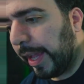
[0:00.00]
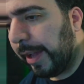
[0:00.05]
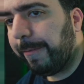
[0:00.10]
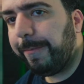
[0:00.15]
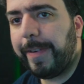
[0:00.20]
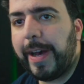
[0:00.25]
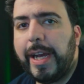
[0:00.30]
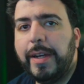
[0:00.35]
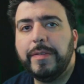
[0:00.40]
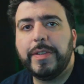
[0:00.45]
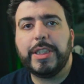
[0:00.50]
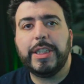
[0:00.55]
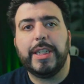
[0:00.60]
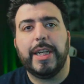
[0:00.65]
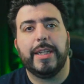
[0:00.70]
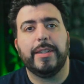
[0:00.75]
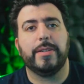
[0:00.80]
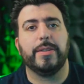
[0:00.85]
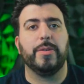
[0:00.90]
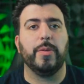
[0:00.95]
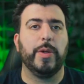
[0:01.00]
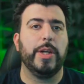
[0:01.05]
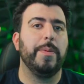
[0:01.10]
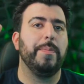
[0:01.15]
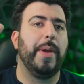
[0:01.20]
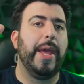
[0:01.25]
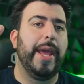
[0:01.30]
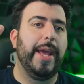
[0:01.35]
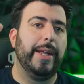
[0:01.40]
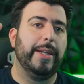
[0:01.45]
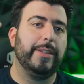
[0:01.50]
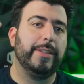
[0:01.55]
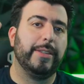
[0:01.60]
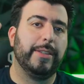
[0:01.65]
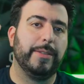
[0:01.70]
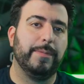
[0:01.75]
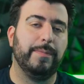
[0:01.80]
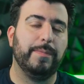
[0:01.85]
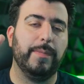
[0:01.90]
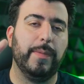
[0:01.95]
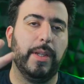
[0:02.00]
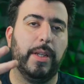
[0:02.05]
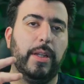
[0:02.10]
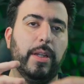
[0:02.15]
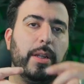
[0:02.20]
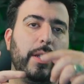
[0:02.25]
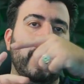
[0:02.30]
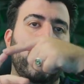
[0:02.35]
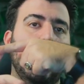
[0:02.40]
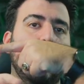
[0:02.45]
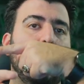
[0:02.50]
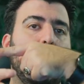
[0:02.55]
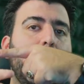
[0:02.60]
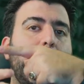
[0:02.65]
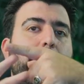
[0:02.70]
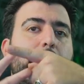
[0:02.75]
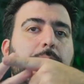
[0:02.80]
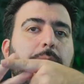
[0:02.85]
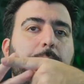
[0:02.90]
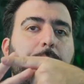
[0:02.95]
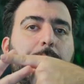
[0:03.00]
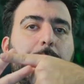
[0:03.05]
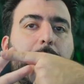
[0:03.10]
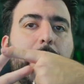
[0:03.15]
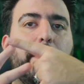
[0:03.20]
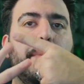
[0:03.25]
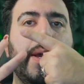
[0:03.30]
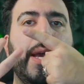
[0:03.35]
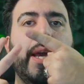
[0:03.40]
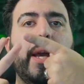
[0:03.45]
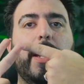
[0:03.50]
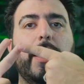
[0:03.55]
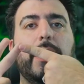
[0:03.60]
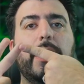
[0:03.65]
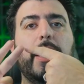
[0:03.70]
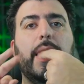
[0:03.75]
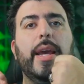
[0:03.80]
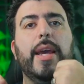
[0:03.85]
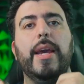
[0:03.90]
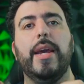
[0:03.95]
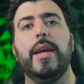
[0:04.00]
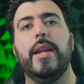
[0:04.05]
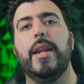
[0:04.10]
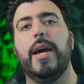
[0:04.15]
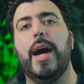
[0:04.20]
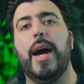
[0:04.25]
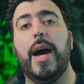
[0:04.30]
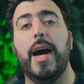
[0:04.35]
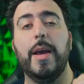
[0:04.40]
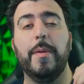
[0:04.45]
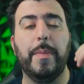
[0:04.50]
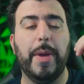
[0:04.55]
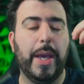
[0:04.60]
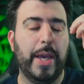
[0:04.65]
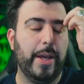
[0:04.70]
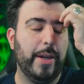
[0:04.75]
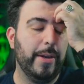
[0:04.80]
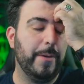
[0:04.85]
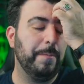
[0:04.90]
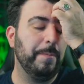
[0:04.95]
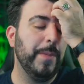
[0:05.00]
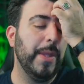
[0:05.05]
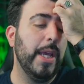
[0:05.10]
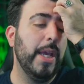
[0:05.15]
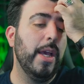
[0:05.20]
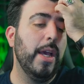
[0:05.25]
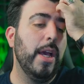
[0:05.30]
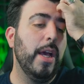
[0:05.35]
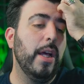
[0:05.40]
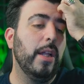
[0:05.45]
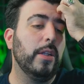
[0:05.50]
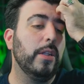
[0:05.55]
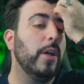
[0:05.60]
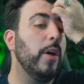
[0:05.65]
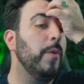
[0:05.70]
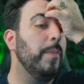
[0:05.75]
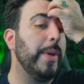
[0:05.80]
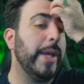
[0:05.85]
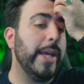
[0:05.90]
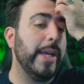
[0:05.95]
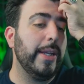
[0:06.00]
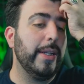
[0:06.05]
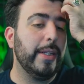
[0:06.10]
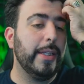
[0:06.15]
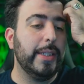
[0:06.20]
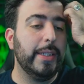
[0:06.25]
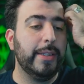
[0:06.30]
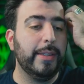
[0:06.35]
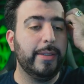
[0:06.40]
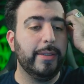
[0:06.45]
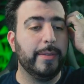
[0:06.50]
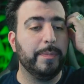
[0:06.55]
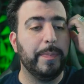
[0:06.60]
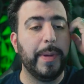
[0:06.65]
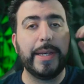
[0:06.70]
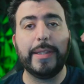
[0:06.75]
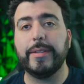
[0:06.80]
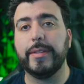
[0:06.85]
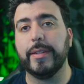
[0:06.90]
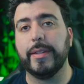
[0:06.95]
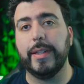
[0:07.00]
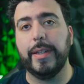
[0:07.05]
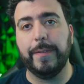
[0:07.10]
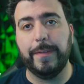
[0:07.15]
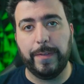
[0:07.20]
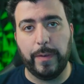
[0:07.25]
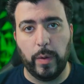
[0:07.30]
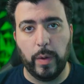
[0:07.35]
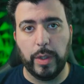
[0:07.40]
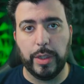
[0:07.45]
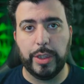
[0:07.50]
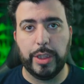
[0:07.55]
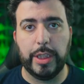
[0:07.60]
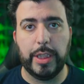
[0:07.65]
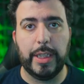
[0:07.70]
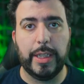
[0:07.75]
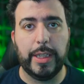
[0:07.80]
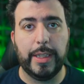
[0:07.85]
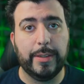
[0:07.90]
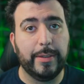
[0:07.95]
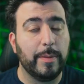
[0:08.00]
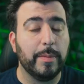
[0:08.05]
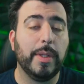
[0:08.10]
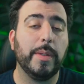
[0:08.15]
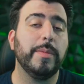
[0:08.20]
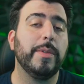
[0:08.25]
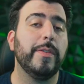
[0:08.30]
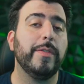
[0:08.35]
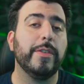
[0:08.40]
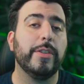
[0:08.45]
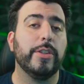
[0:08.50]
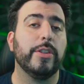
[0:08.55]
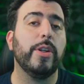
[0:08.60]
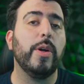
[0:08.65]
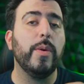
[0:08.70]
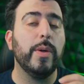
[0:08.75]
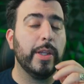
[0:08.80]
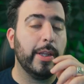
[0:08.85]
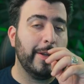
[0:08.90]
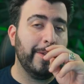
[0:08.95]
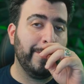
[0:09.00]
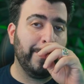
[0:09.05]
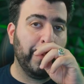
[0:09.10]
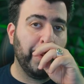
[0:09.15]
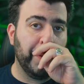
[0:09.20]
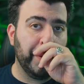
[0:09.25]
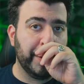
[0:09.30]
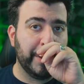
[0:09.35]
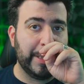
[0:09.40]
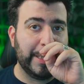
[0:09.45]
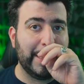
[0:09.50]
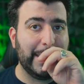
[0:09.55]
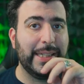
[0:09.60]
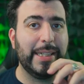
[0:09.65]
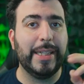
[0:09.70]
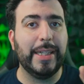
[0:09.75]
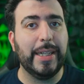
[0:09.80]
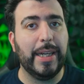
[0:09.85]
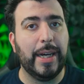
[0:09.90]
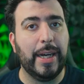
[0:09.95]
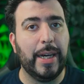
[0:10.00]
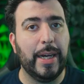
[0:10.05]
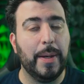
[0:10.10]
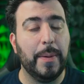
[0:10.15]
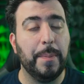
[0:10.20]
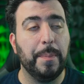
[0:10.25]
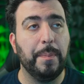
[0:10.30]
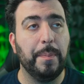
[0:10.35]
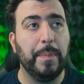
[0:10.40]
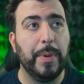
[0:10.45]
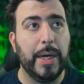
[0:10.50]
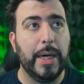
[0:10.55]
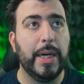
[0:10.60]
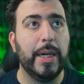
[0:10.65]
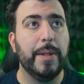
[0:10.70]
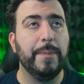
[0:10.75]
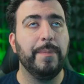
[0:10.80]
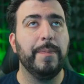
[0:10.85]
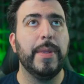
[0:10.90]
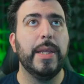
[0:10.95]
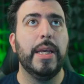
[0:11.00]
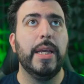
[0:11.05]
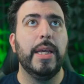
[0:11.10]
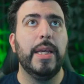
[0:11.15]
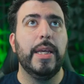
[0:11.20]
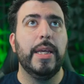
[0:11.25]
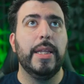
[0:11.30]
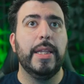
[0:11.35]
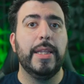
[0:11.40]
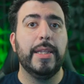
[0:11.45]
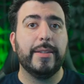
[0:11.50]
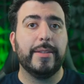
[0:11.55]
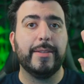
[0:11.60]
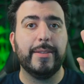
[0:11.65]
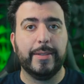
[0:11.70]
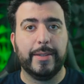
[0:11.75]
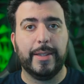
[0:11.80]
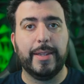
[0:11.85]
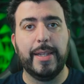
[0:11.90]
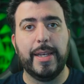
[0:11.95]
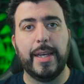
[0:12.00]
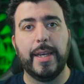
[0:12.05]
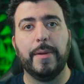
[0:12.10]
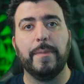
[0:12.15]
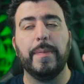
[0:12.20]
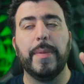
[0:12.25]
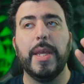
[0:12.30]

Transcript: 5G has three bands low band, mid band, and high band. Low band is basically 4G, sometimes even slower than 4G, uh, but this is the thing